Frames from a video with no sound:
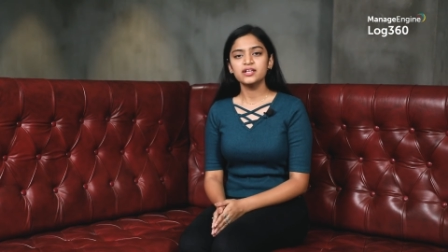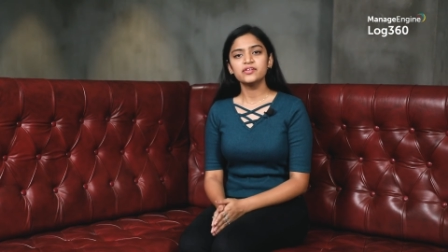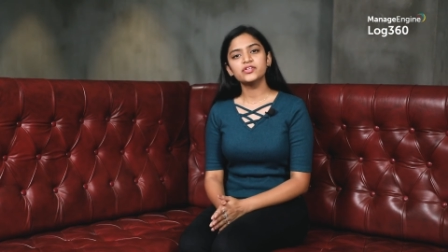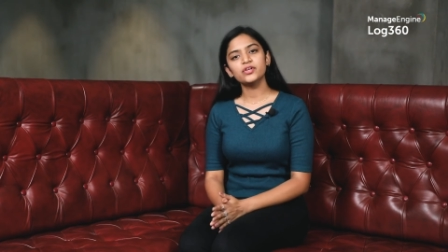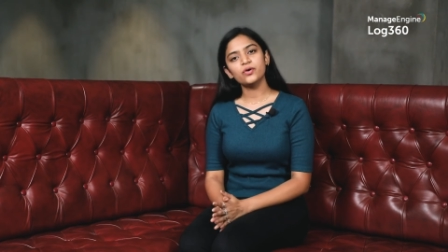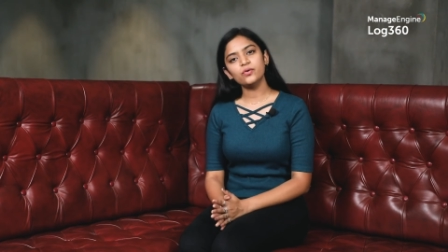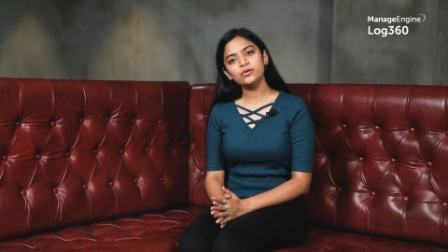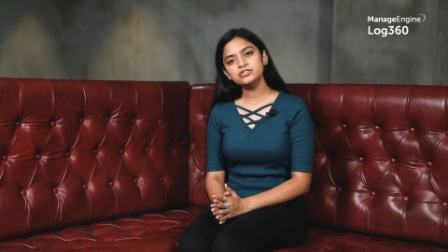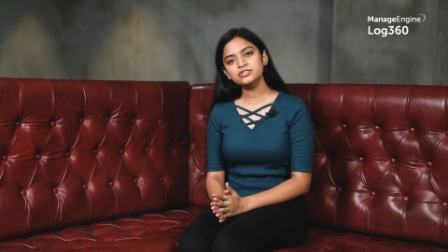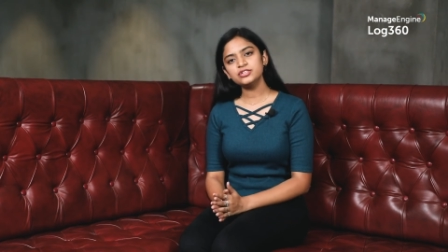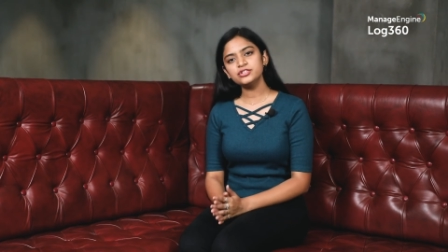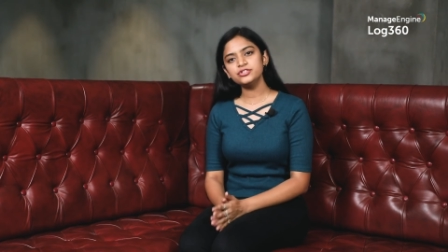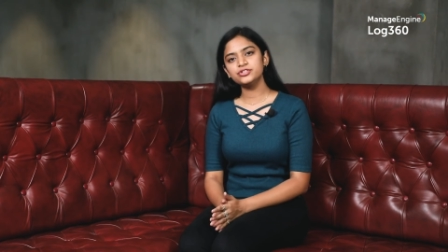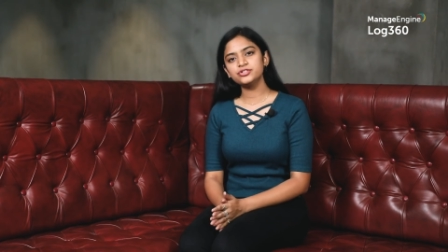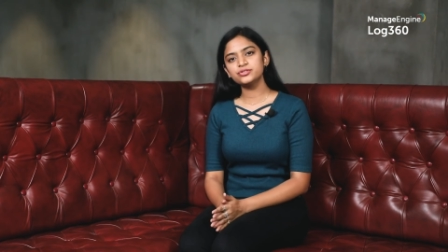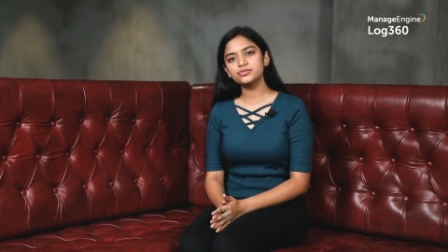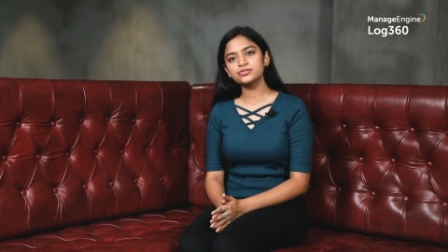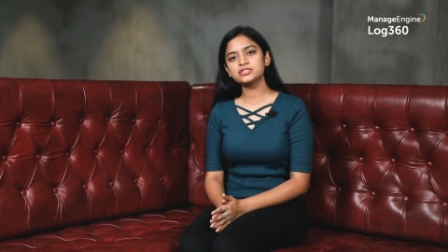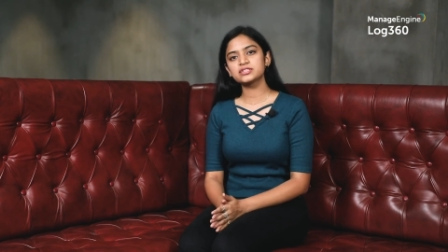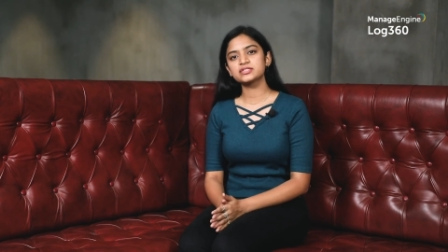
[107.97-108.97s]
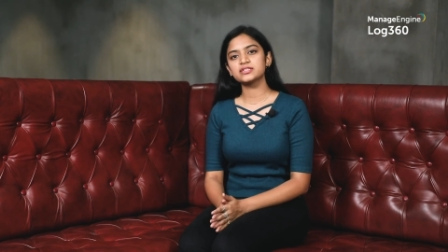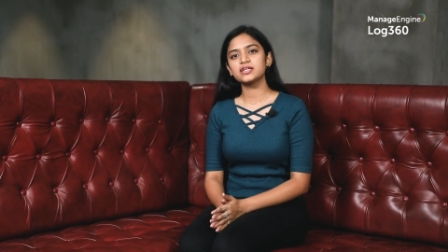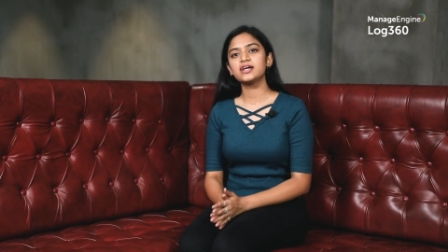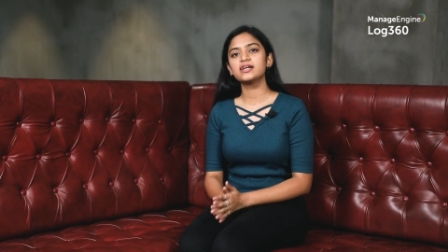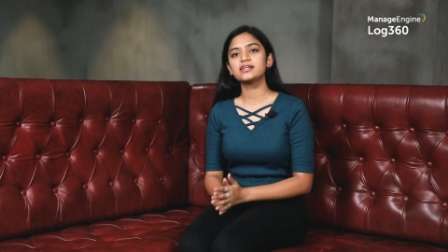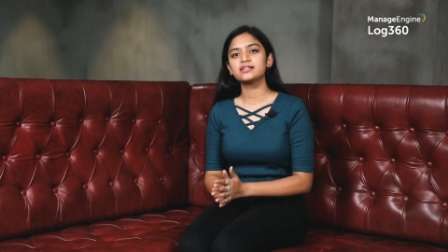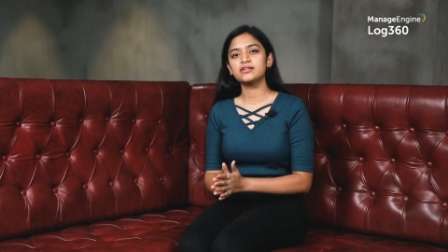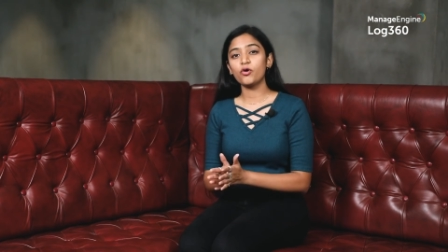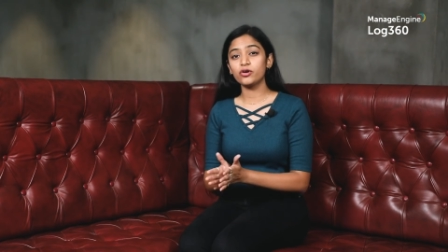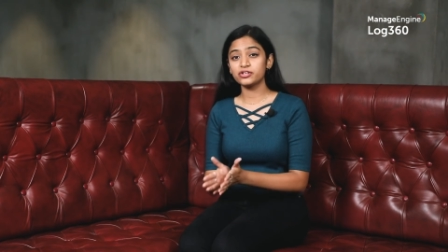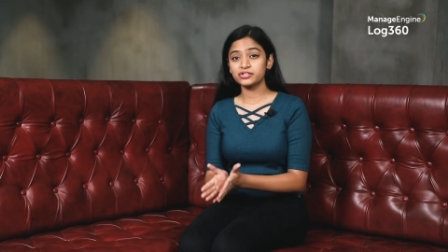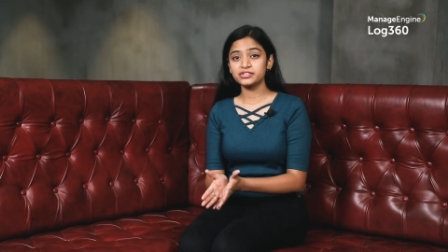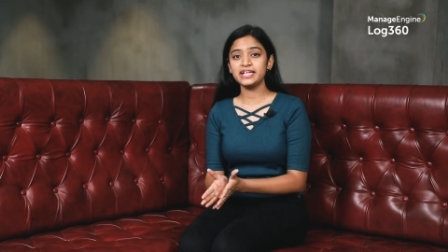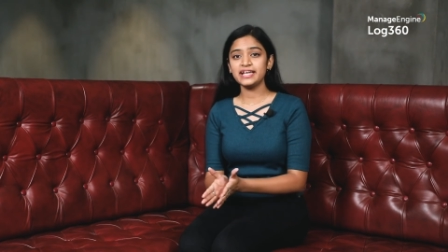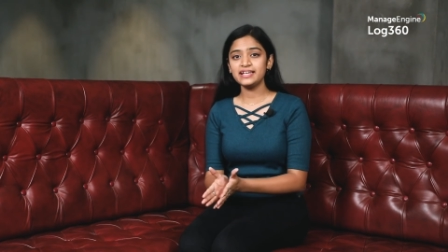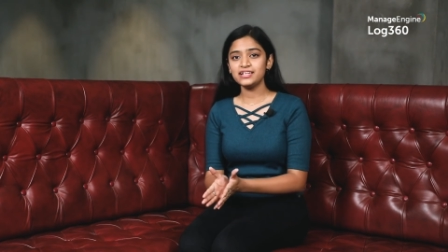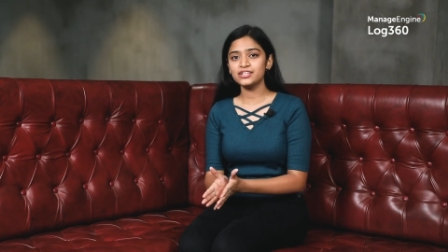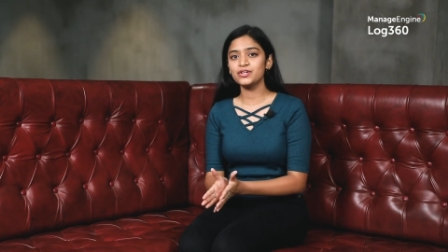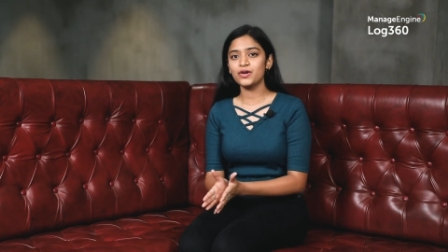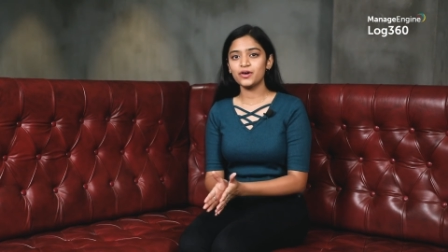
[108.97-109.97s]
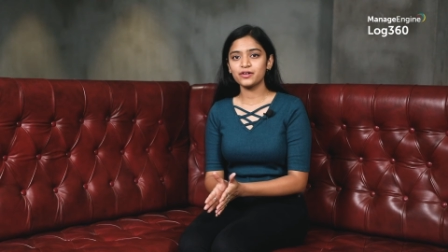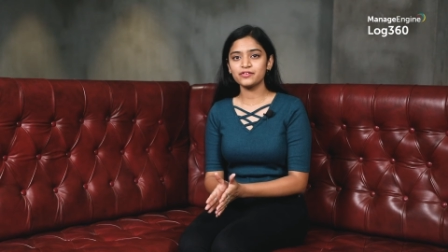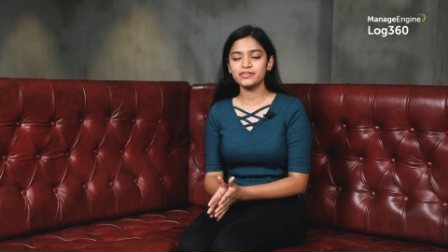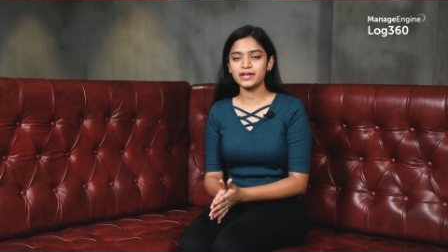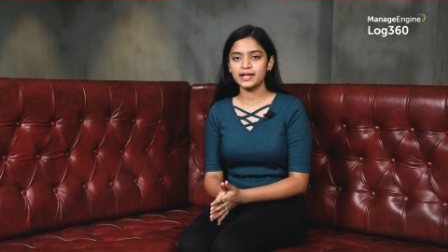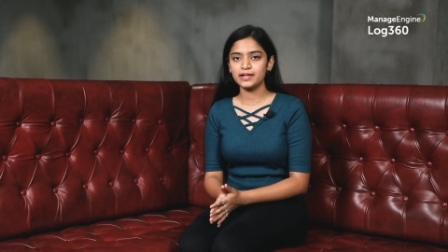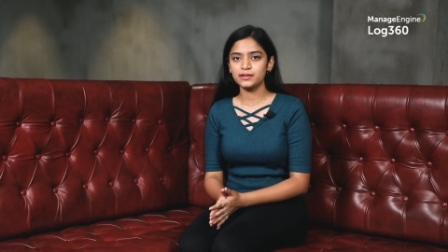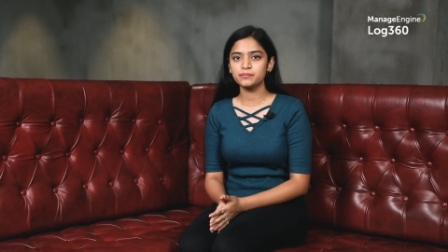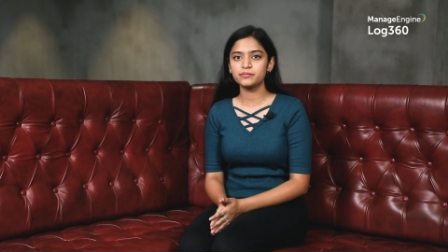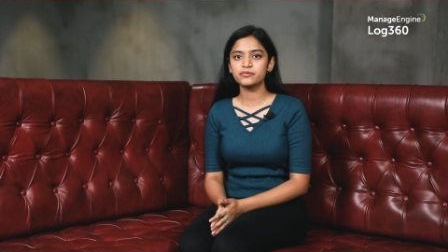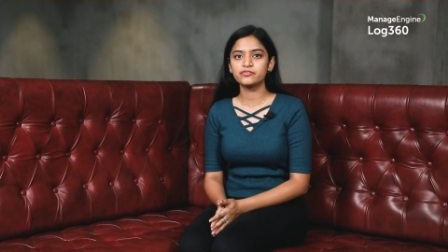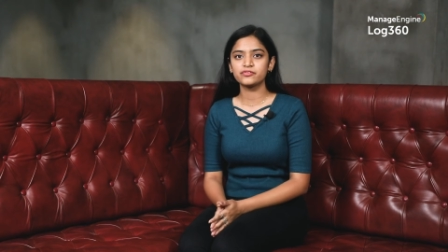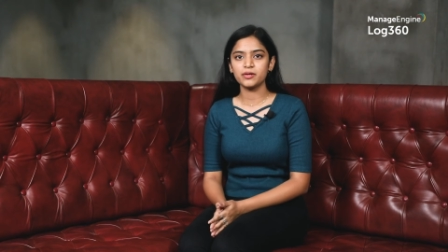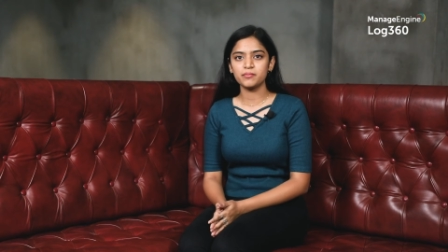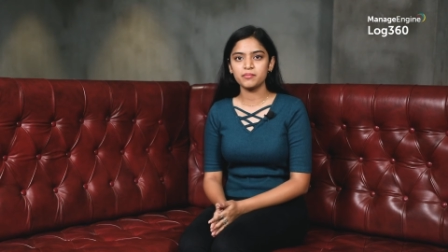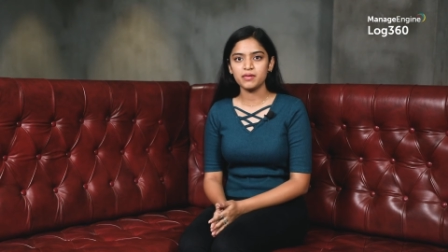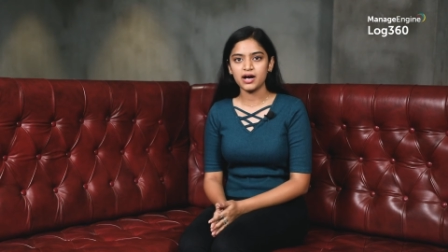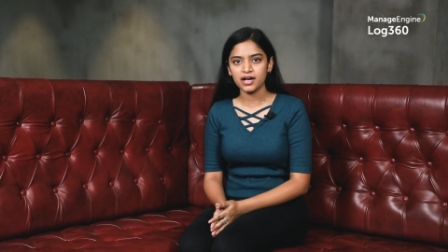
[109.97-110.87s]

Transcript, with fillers: They also use or take a lot of help from